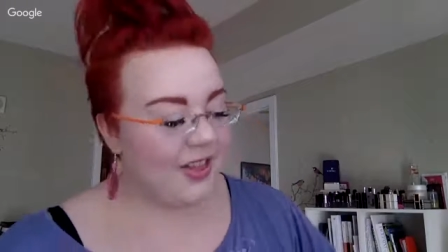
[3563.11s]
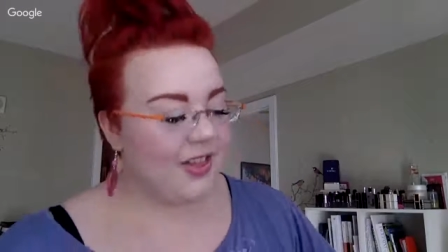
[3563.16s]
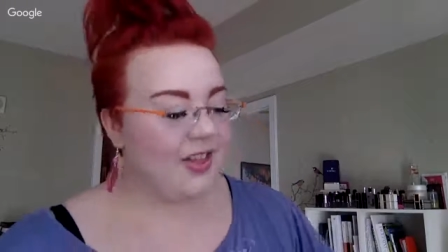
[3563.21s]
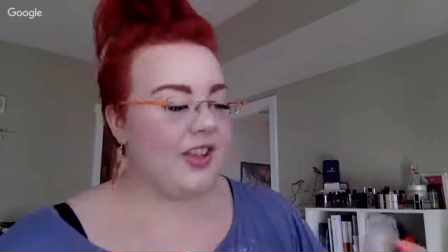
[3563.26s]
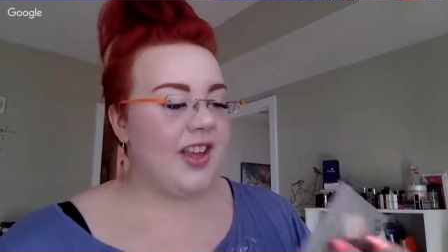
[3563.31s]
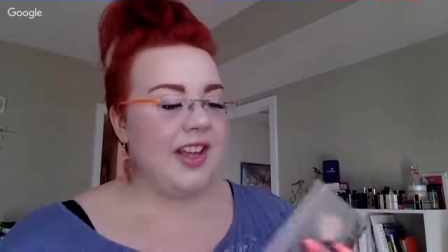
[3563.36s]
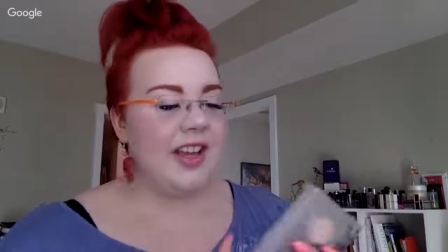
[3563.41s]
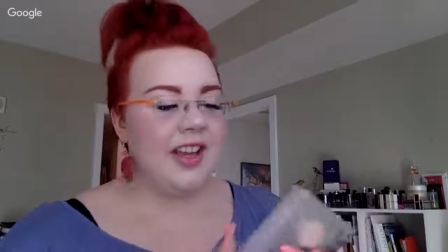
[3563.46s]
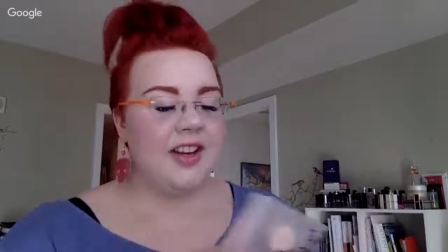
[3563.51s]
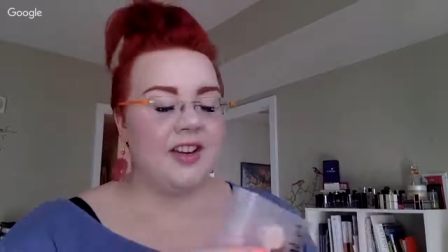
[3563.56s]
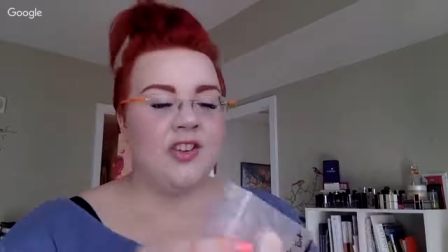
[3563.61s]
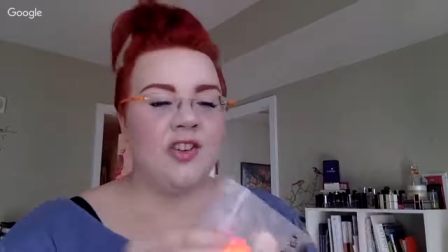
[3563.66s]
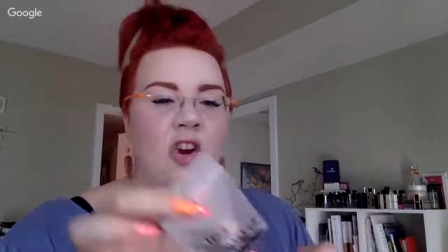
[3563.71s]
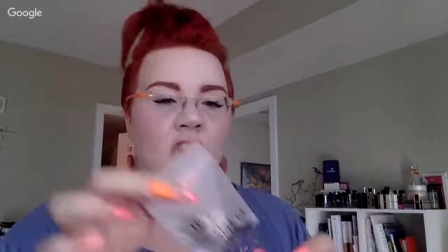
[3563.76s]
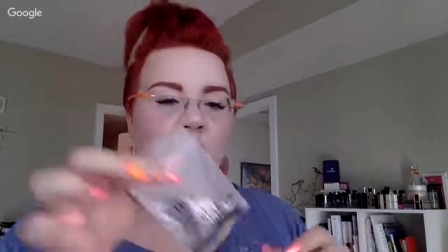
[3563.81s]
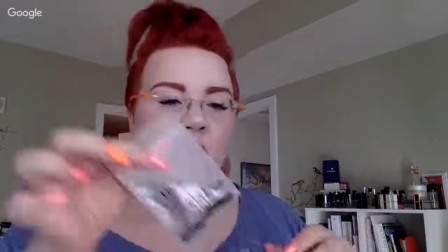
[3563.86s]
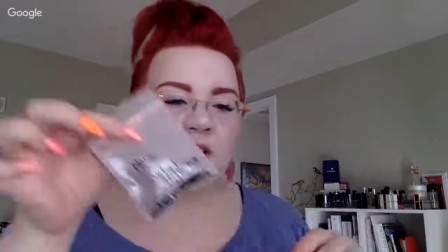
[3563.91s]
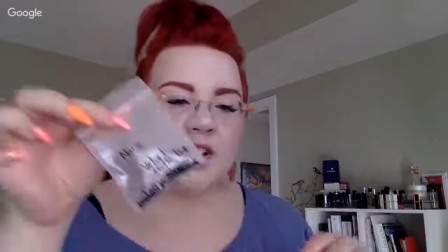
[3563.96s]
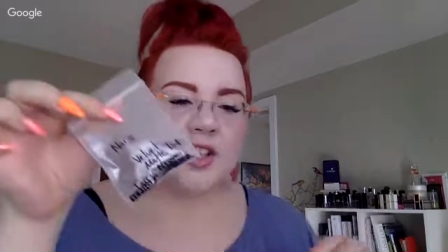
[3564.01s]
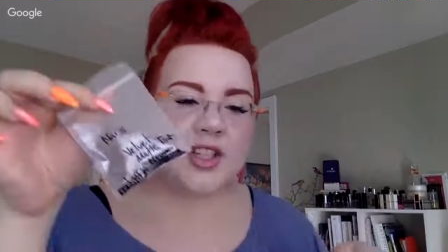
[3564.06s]
The
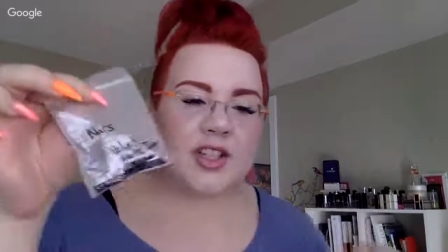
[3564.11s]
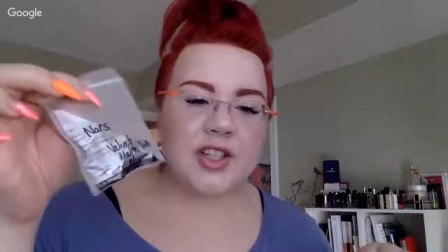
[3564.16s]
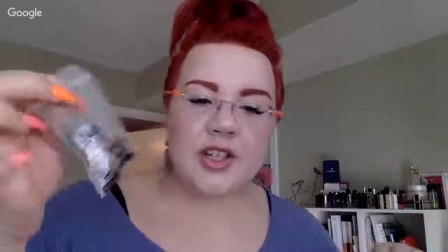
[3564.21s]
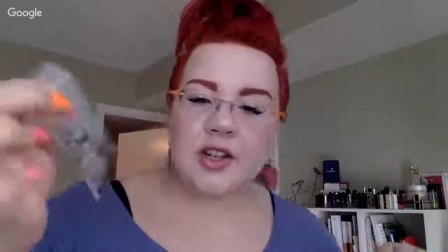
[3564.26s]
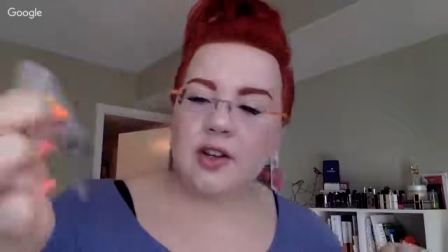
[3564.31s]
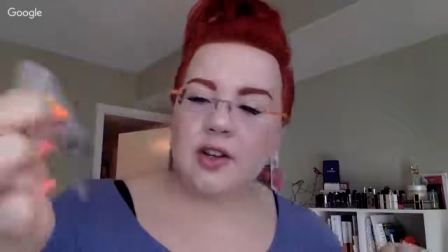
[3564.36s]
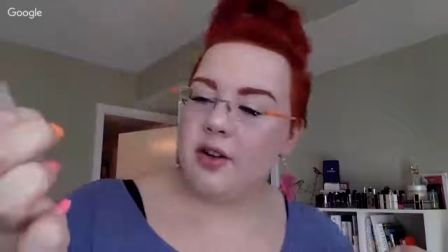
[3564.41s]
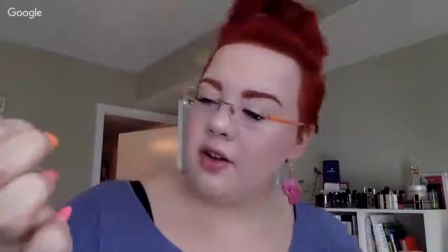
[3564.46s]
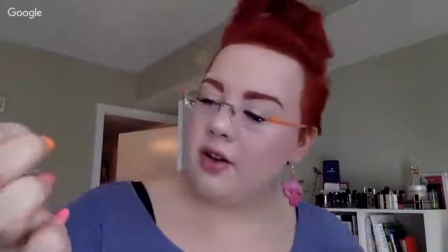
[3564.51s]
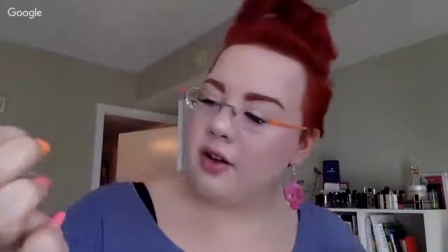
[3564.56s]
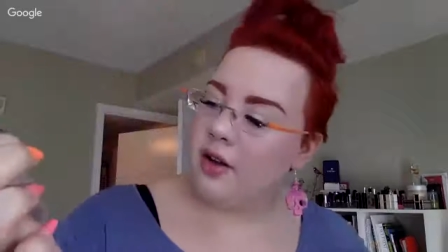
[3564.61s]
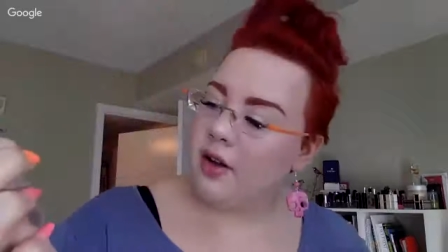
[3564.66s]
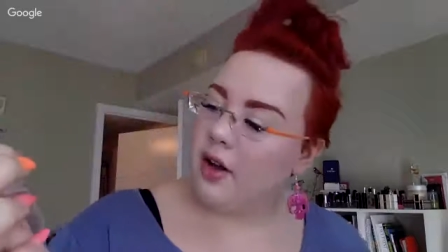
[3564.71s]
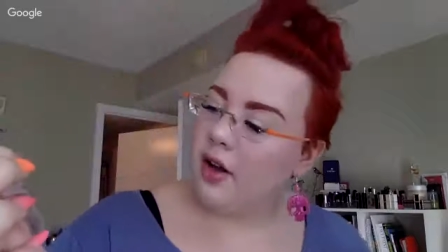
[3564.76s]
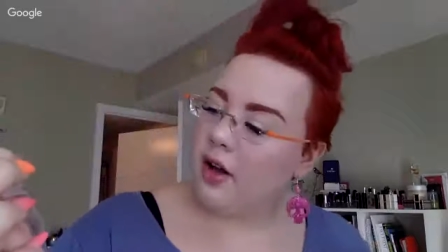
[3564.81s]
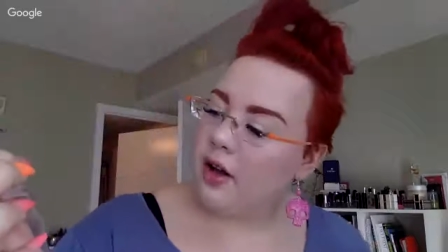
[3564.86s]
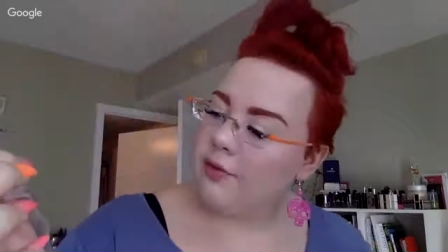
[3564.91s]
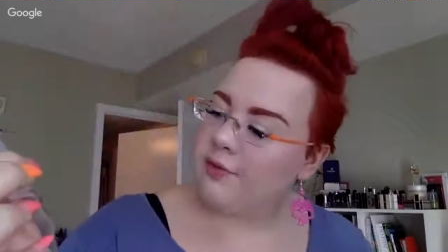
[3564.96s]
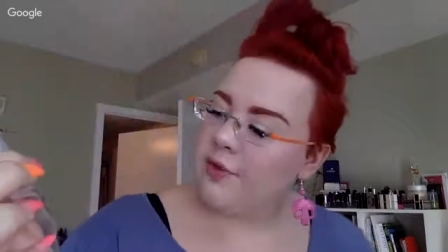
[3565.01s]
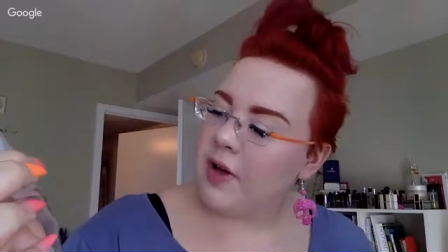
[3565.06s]
NARS
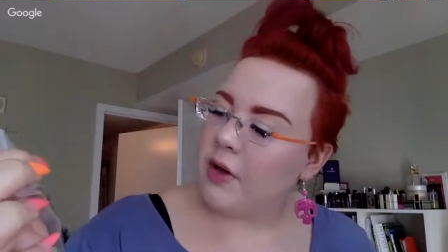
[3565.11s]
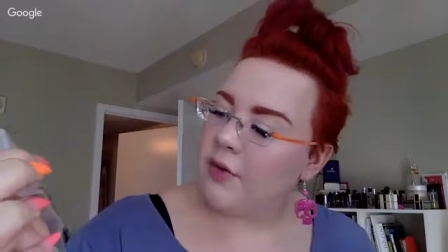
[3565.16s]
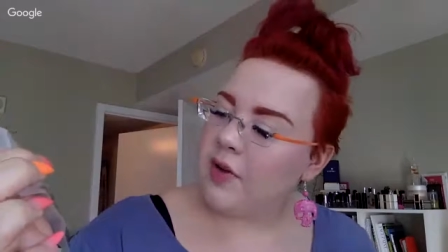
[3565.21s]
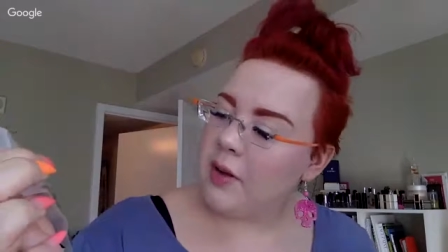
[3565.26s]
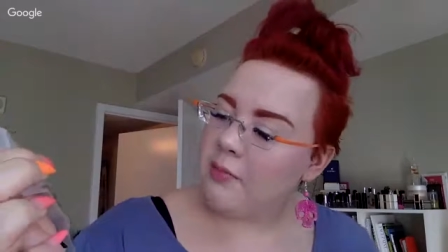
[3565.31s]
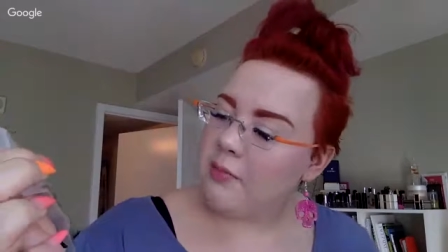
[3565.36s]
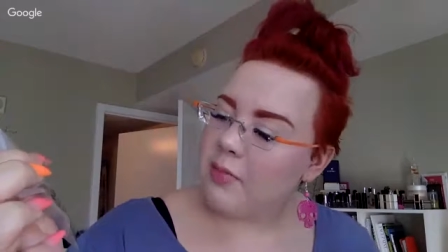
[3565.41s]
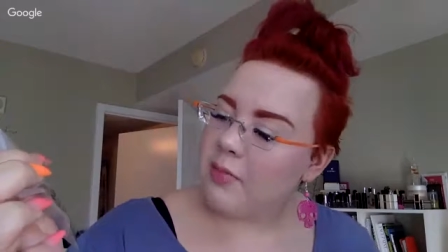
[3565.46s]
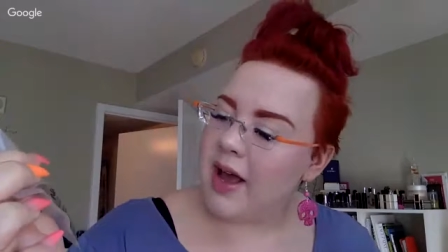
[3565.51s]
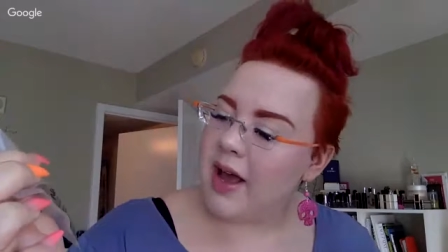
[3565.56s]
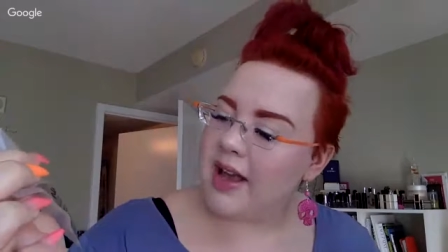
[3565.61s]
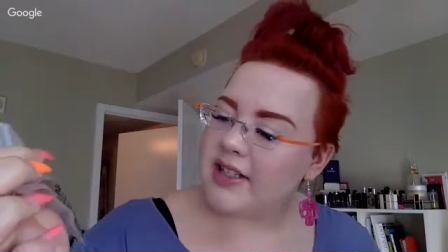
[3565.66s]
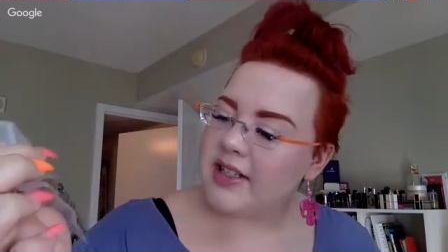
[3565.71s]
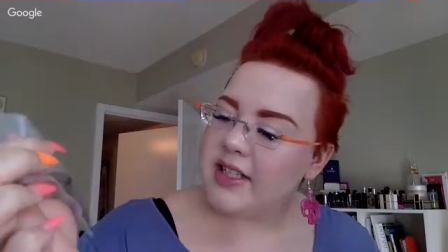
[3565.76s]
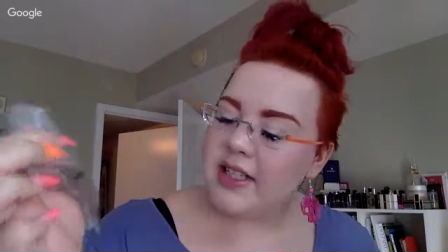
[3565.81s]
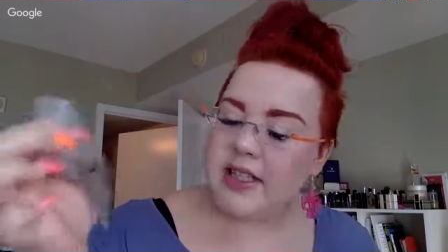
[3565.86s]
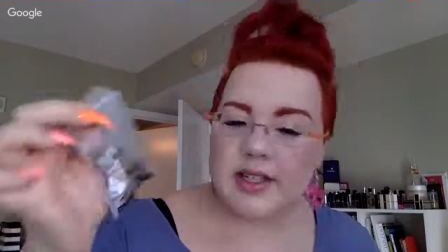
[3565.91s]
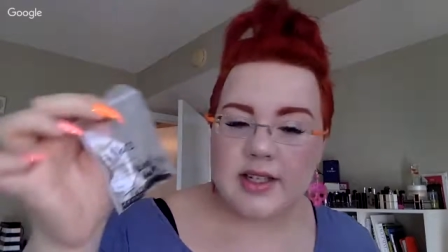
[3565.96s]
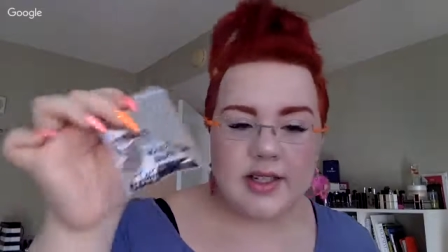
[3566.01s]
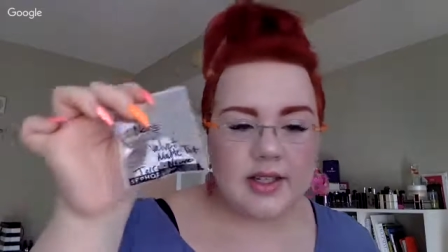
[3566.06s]
Velvet Matte
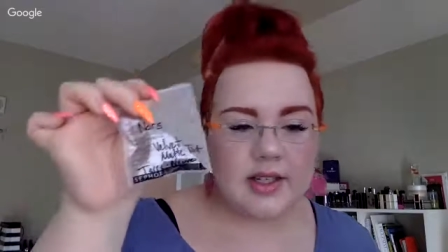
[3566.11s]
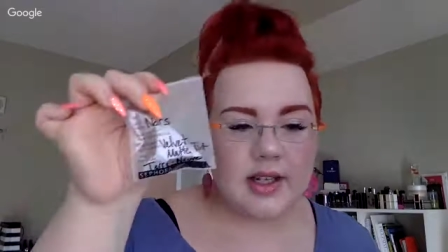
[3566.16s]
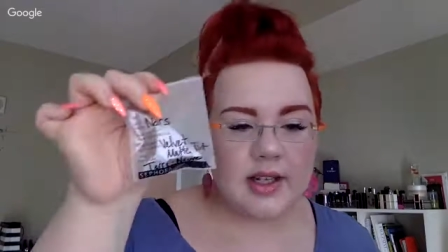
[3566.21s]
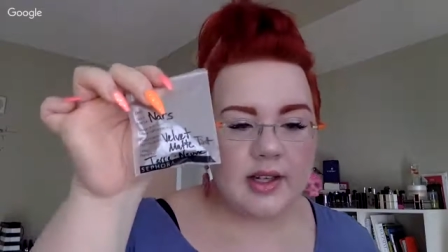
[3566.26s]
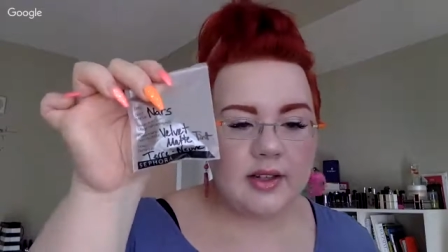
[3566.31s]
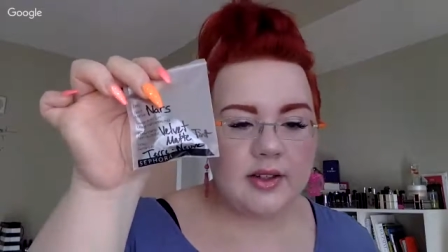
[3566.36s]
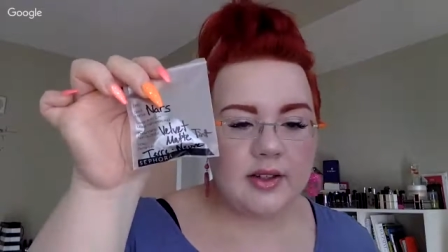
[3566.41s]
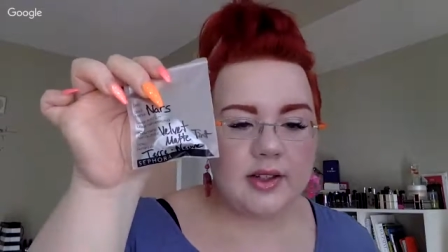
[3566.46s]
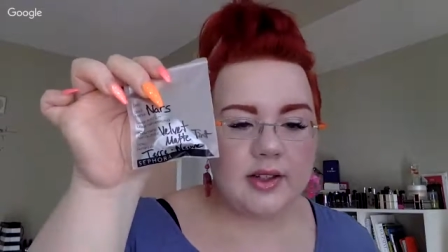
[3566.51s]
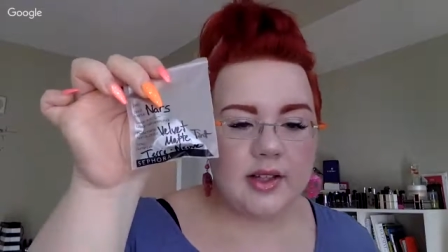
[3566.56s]
Tint in